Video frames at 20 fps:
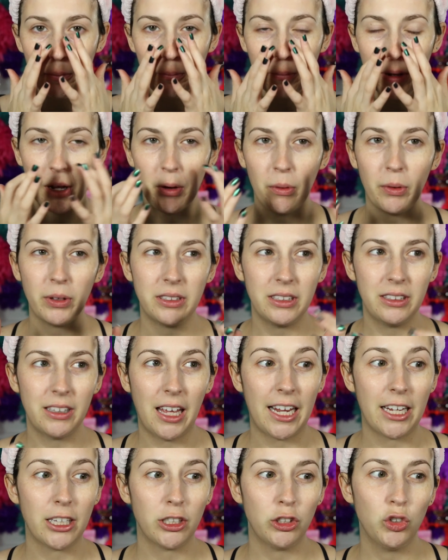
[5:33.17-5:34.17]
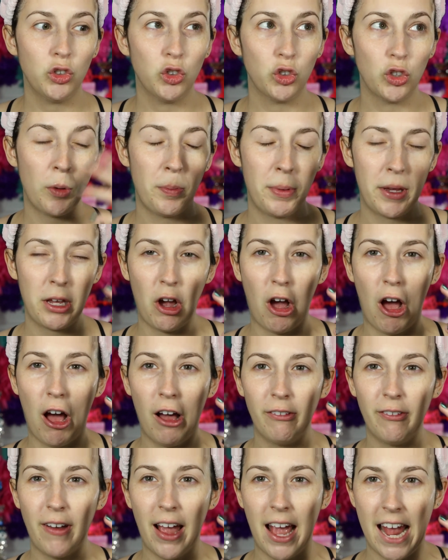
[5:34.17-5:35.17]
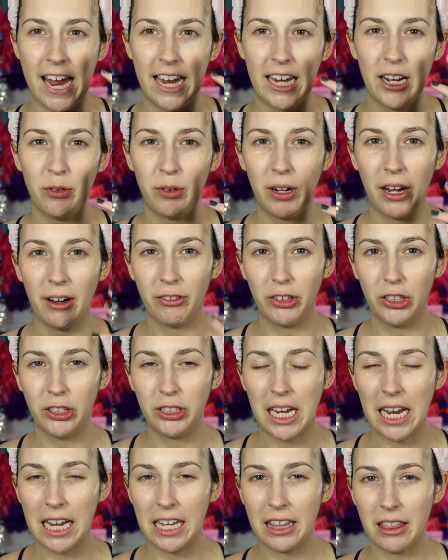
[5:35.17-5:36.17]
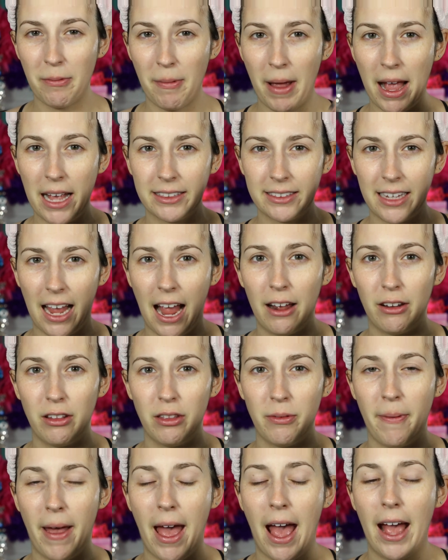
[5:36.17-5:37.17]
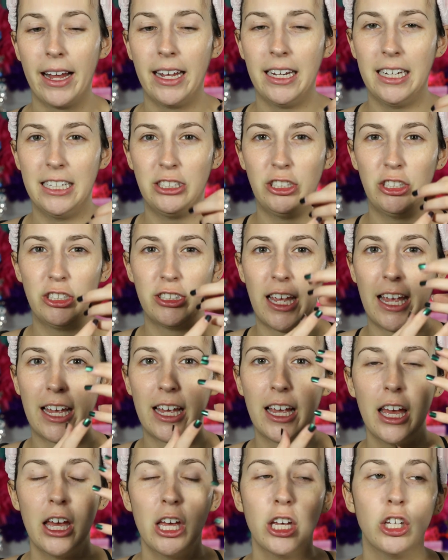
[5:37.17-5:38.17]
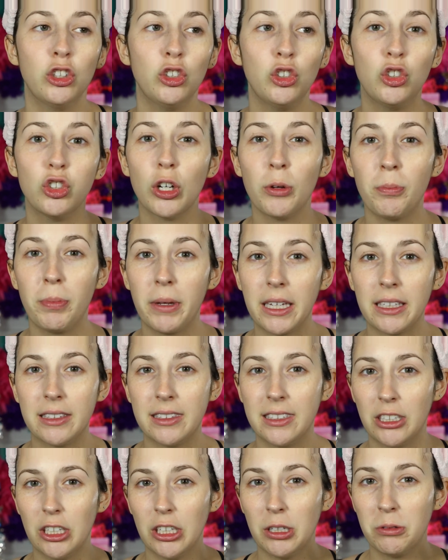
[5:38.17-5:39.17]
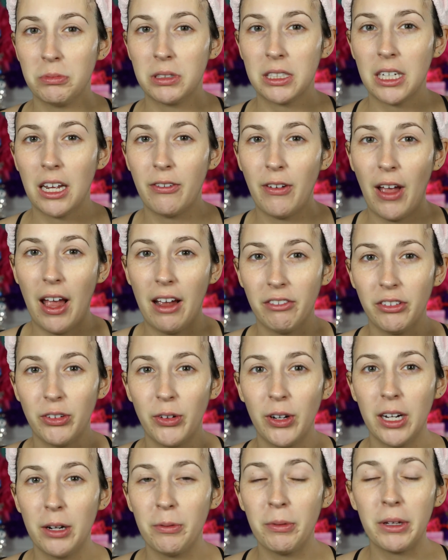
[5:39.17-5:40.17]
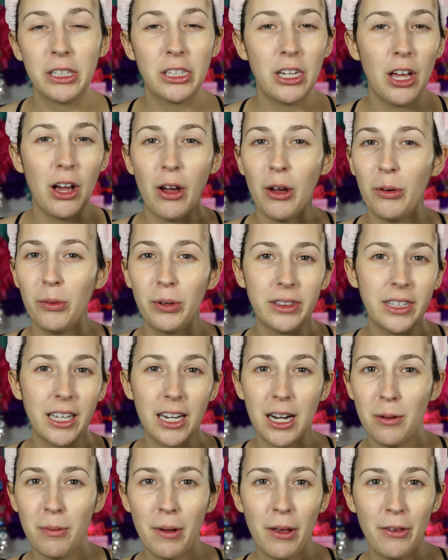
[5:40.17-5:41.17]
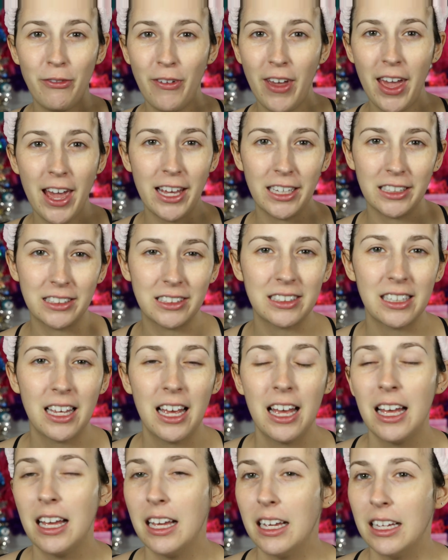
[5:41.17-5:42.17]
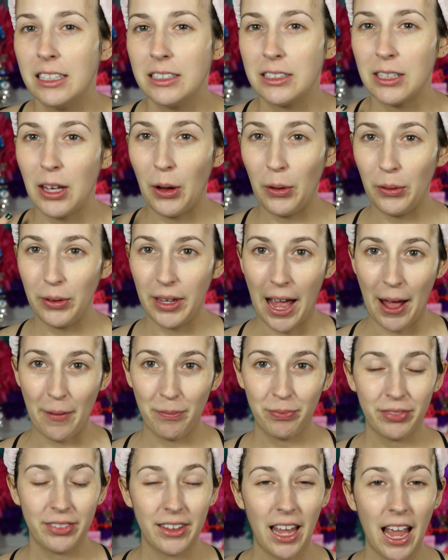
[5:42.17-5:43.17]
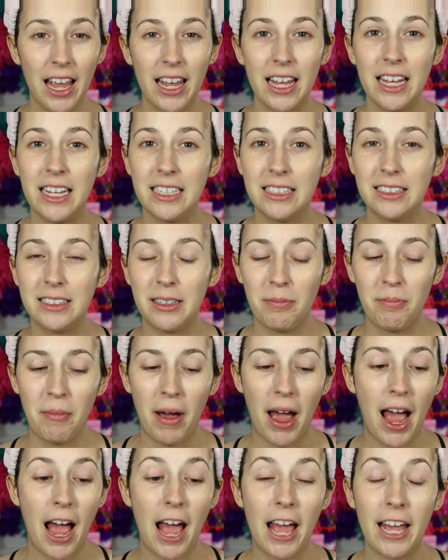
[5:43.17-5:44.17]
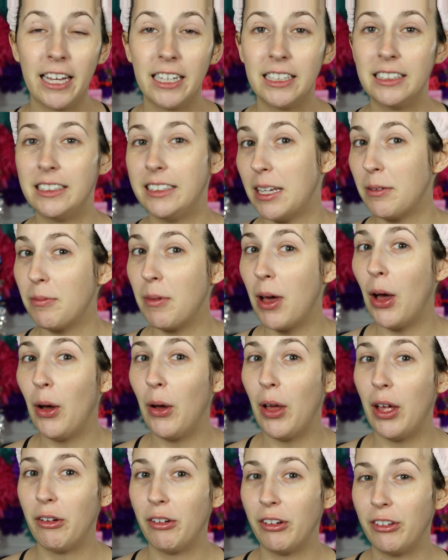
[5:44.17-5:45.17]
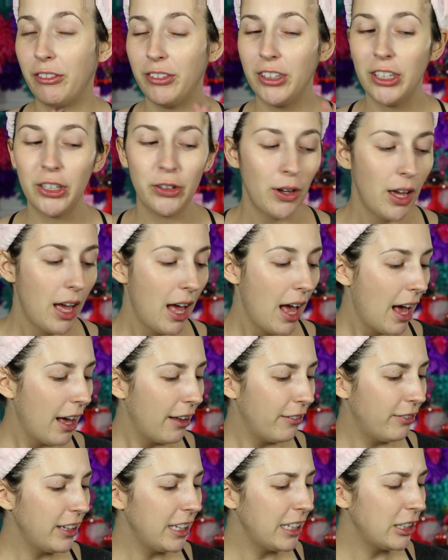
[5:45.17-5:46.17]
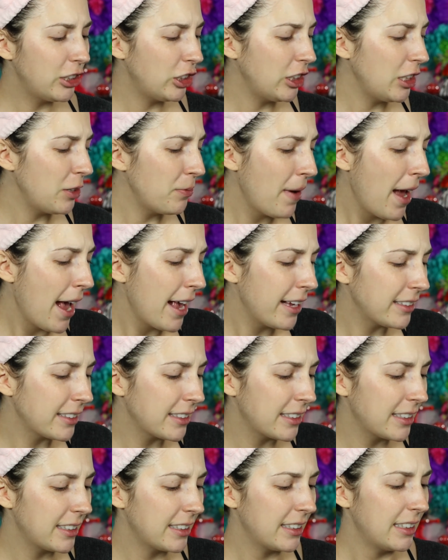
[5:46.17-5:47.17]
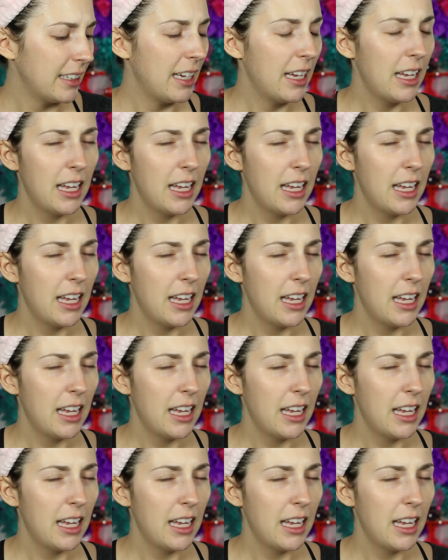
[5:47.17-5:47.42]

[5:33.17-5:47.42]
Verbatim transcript: but it wasn't, like, dripping off. I hate it whenever you take the mask out of the bag and it's just, like, dripping serum stuff everywhere, and I'm like, no, I want that on my face. So, yeah, that is my demo and review of these sheet masks